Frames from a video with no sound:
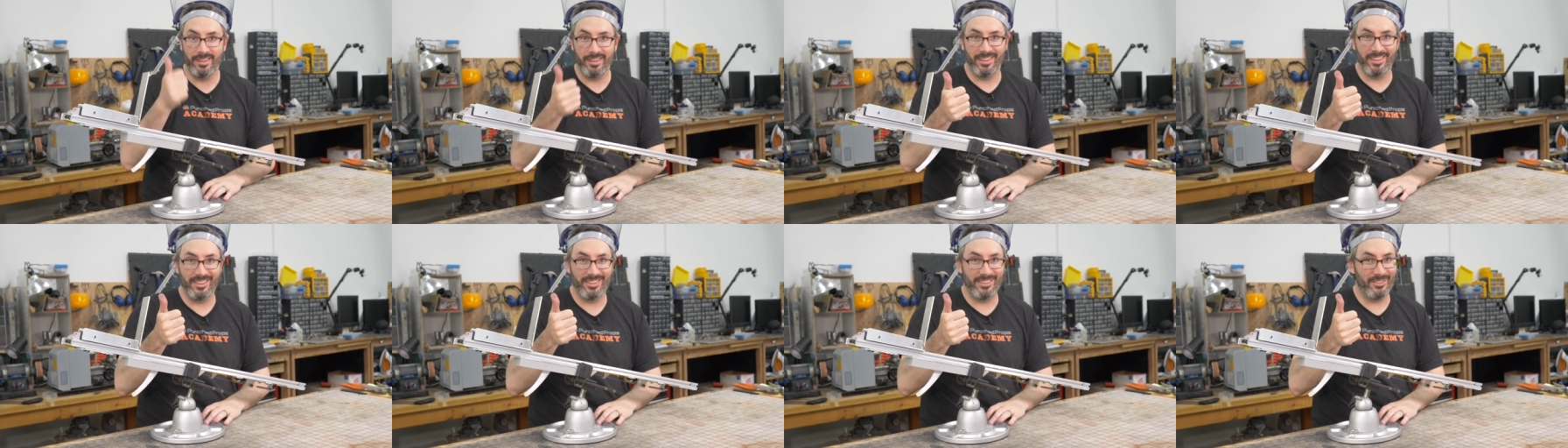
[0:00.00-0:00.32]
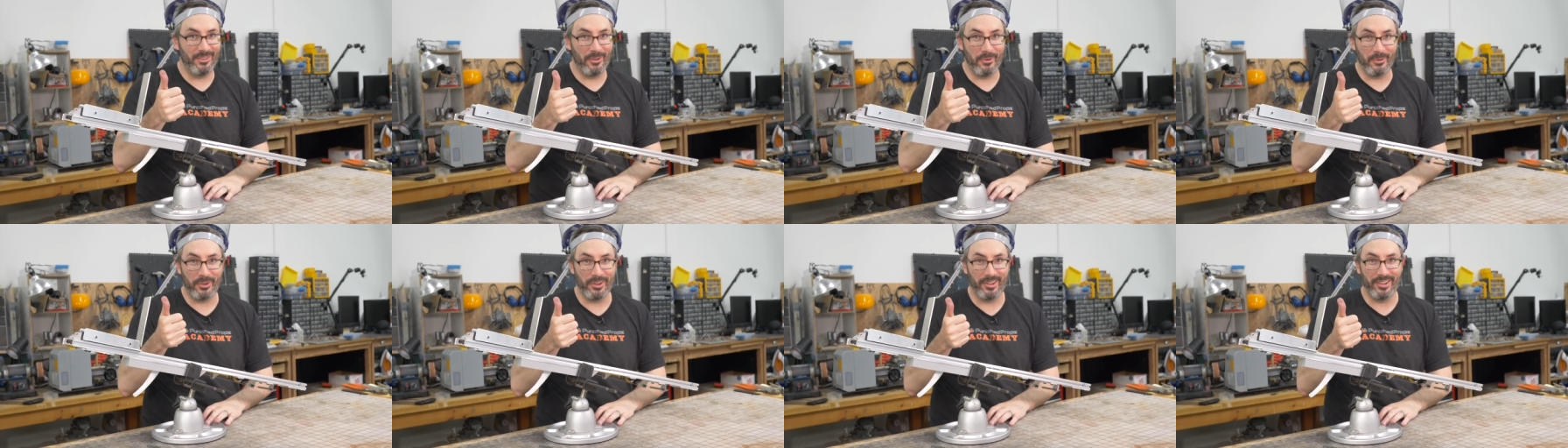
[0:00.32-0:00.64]
it's
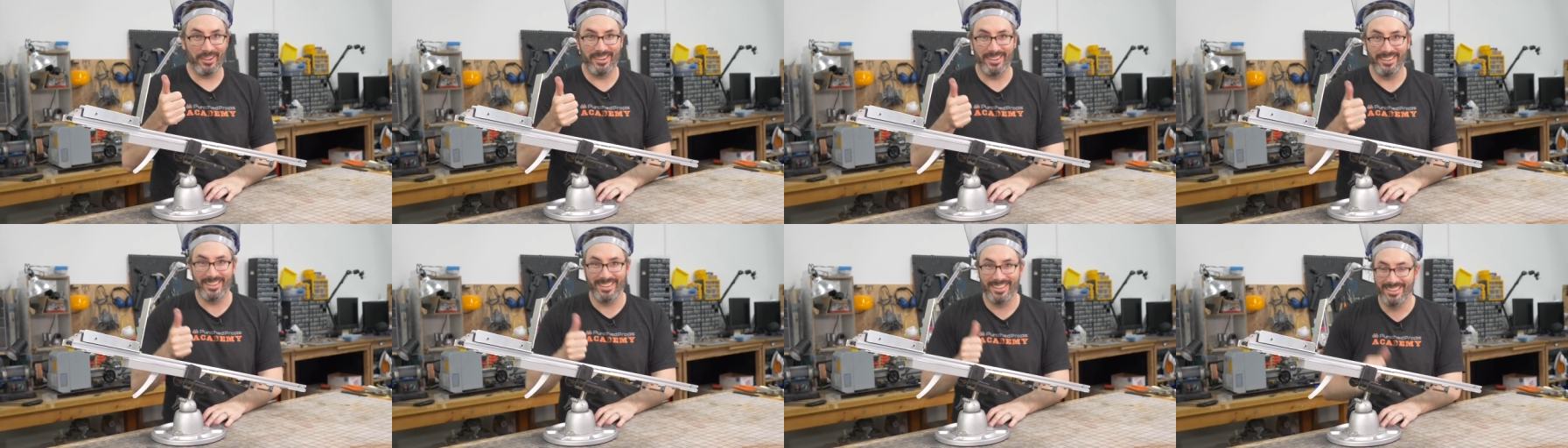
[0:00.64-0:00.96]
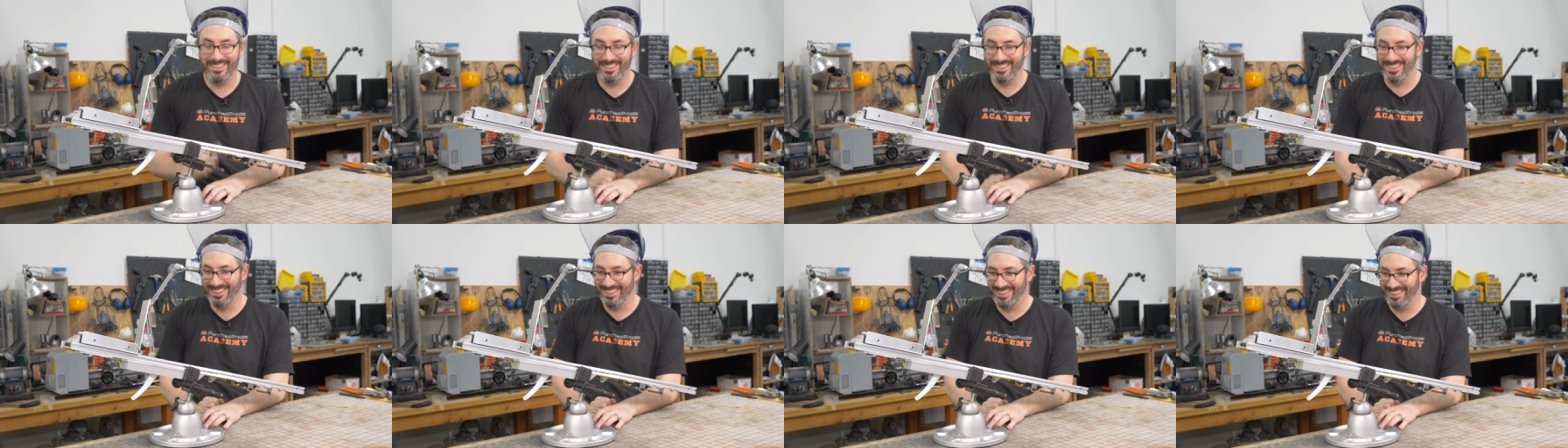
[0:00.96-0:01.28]
so good.
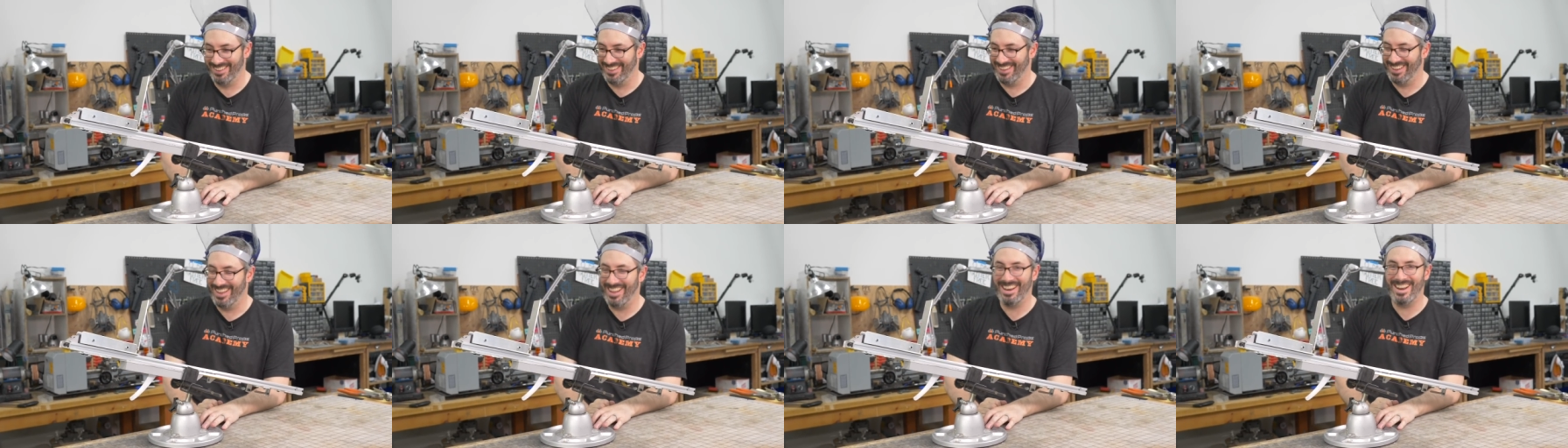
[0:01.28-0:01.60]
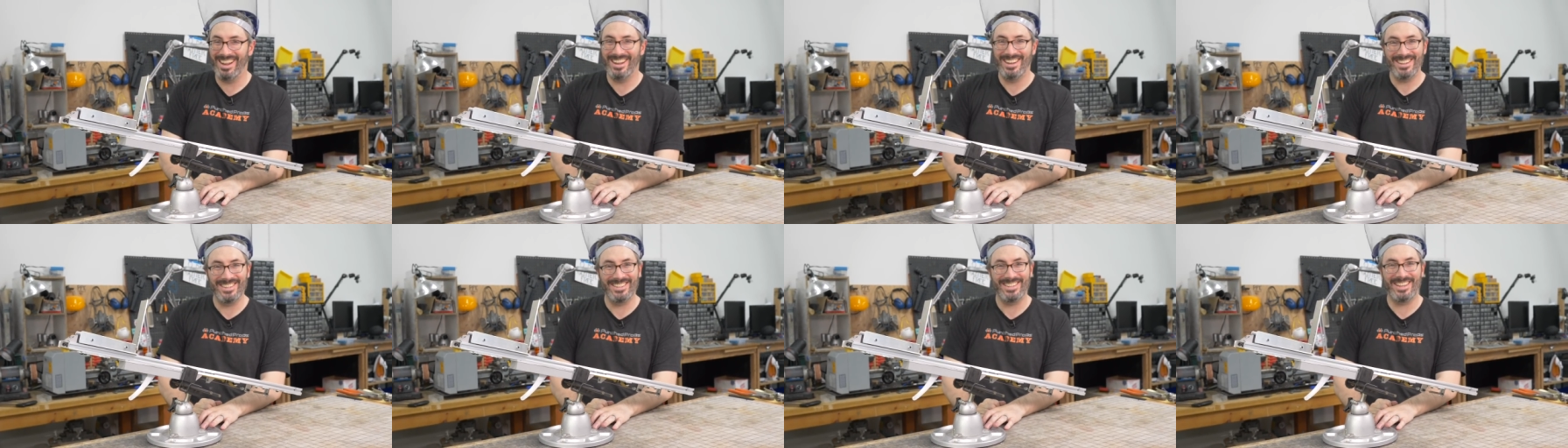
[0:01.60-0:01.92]
and
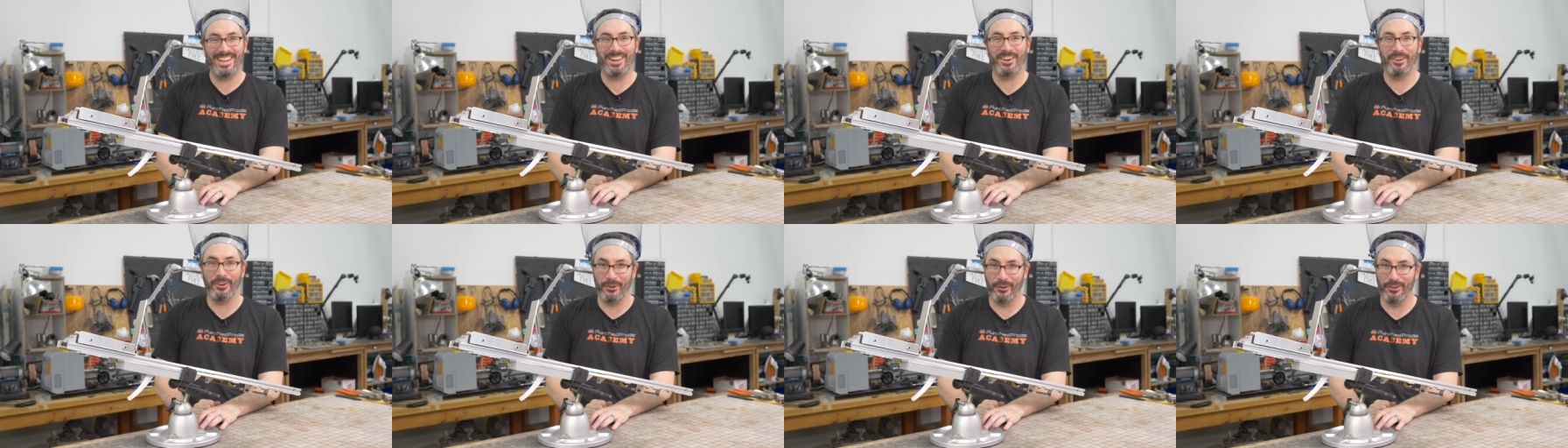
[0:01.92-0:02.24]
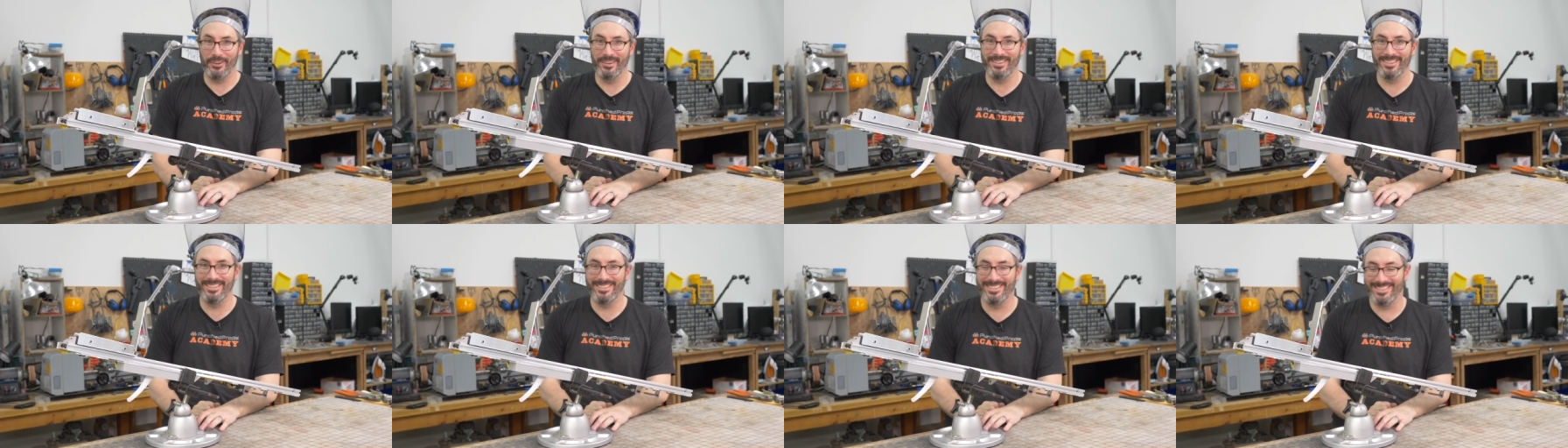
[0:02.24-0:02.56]
I didn't get
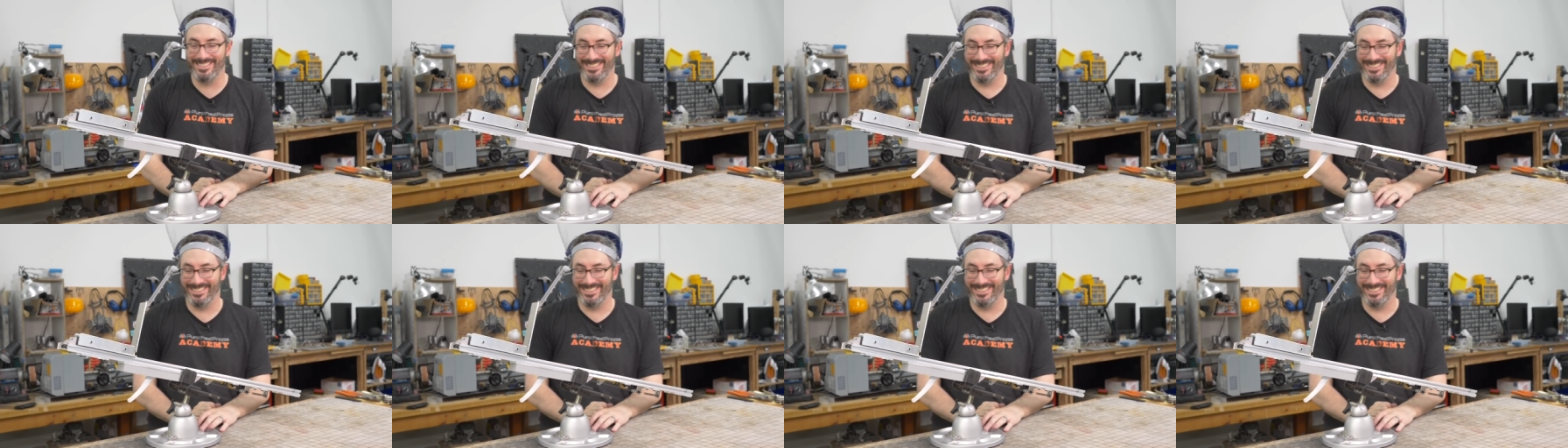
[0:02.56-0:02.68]
hurt.